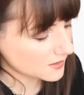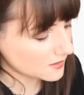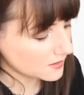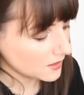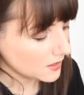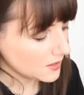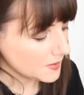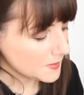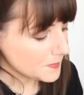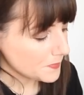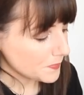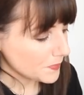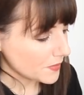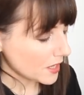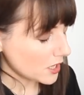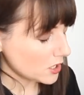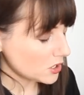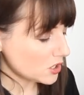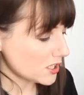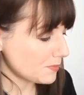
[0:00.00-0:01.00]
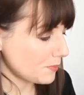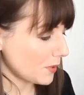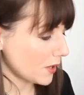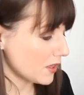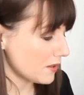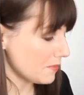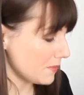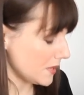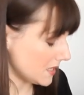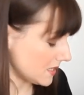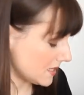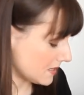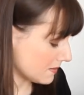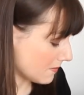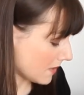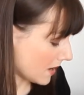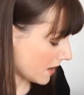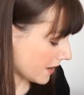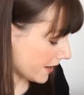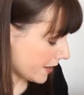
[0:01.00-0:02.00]
and just put them into
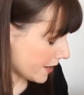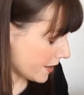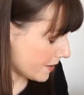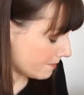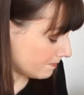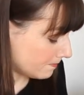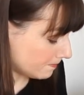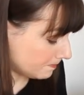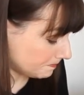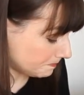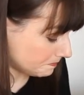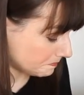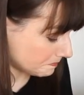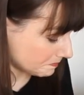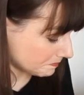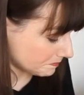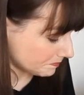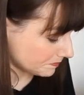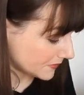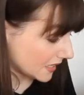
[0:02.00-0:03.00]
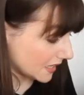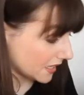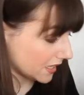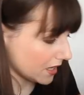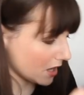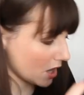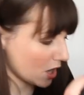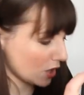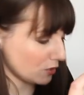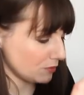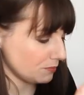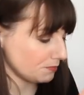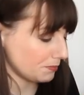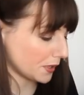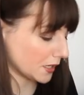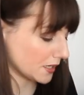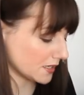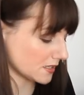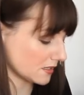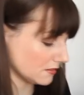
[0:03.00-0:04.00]
my own
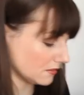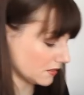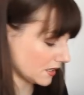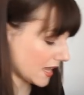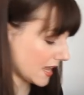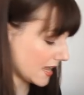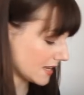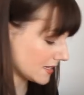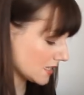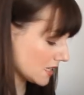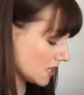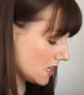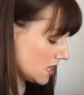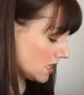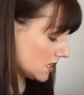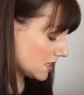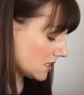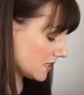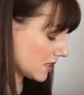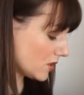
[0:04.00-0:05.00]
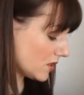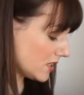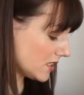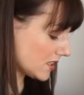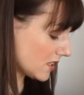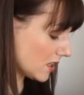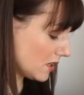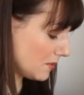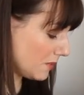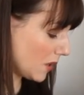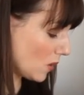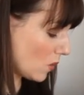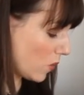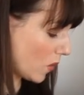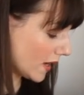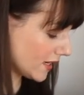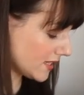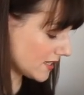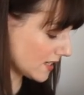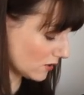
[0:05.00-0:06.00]
personal kit. So there's going to be
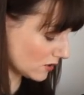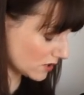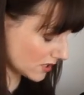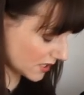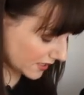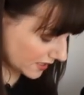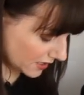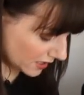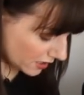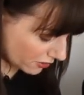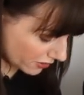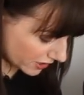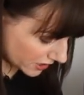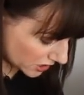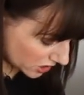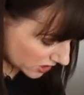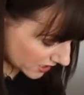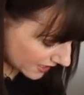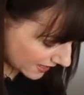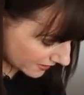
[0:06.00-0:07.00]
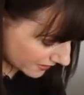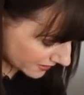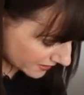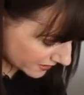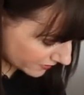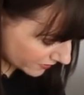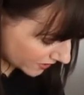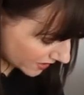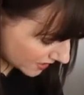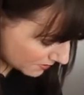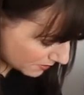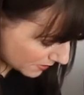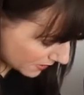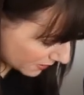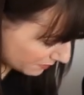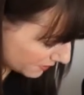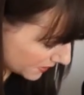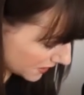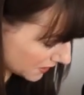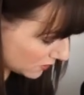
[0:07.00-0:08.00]
quite a lot I can crunch down out of here, but
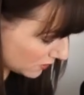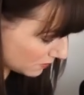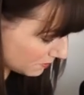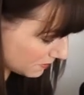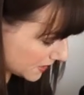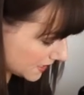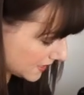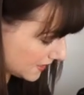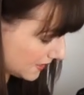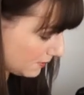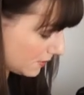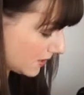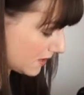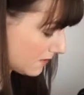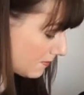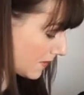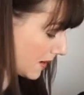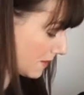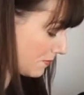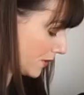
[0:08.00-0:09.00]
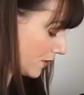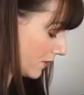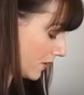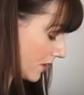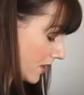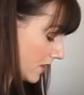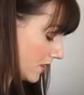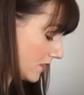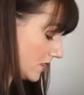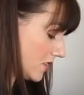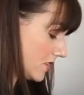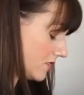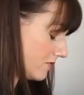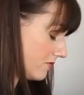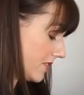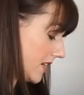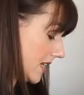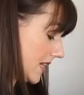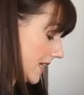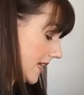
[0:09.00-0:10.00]
I've been too busy with my book to
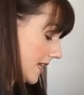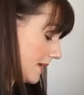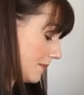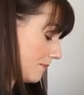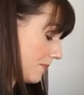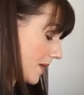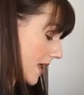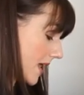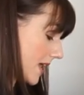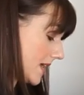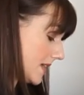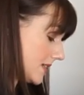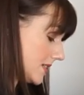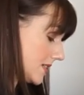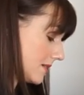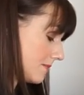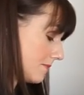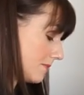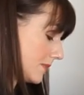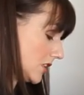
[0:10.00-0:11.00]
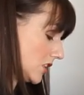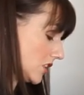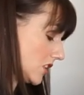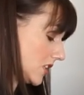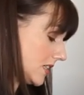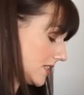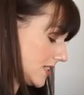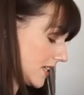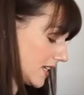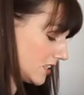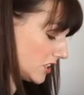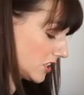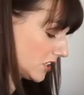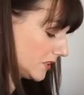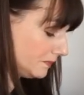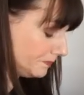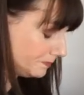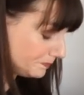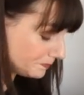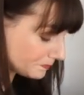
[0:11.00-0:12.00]
really pay it much attention.